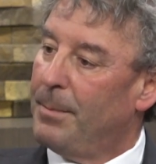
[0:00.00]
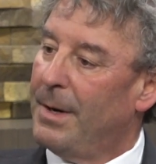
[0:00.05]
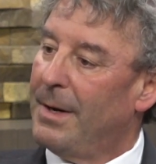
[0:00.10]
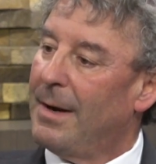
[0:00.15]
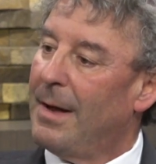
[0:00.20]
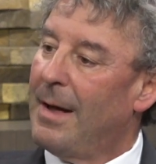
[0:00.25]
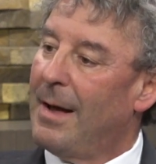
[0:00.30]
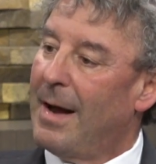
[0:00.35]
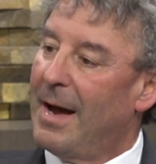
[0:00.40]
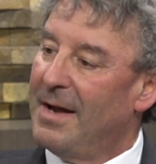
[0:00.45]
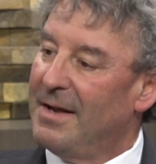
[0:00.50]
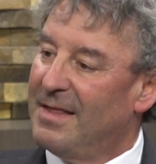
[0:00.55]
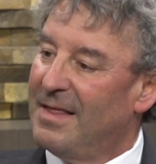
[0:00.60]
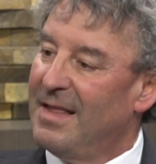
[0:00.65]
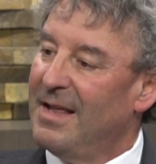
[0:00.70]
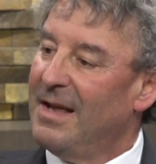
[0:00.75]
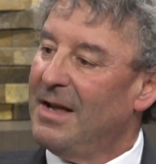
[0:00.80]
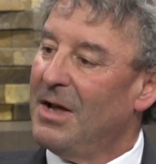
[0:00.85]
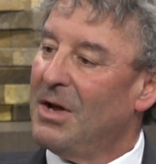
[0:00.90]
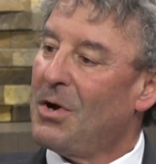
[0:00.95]
But I
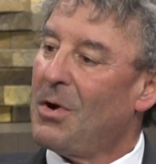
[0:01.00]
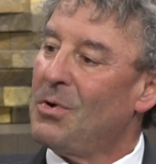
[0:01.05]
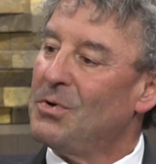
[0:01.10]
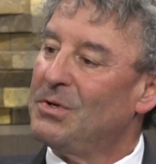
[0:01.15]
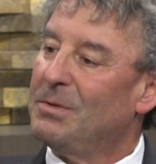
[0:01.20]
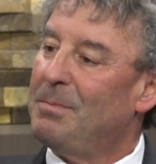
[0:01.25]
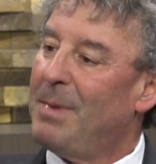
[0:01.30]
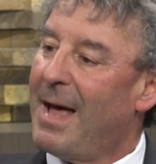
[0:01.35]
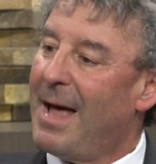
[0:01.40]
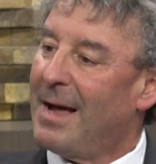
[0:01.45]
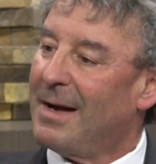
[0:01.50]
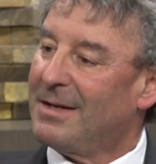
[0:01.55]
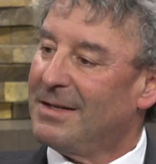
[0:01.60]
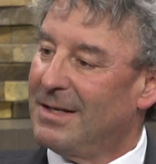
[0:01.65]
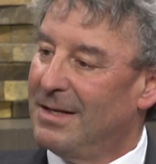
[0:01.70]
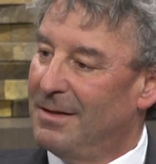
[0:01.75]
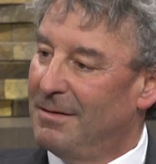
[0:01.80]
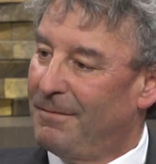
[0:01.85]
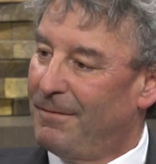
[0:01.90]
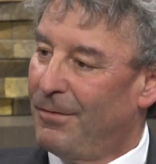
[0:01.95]
think it goes back
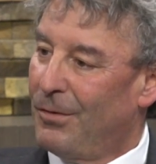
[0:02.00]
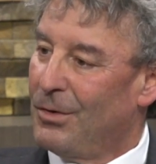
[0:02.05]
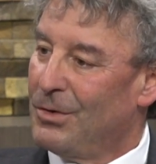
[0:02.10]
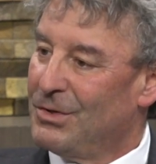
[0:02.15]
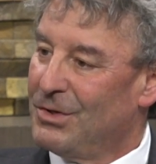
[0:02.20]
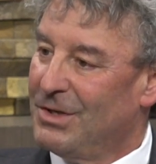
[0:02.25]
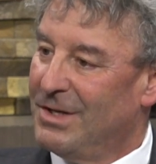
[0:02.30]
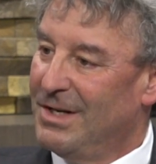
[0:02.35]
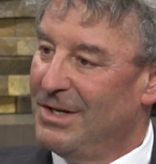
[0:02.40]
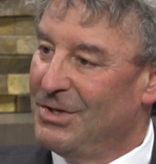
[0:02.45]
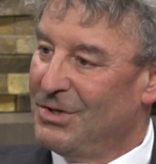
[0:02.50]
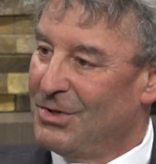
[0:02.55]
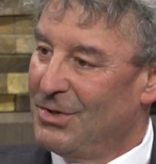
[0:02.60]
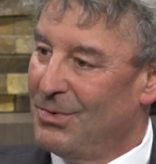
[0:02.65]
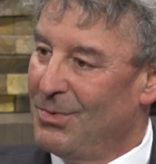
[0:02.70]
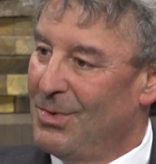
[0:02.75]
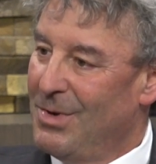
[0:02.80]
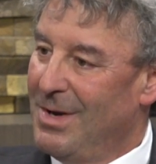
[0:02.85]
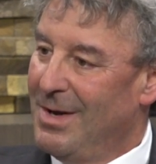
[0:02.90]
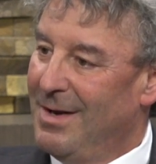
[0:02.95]
to the first
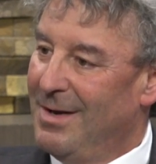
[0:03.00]
issue,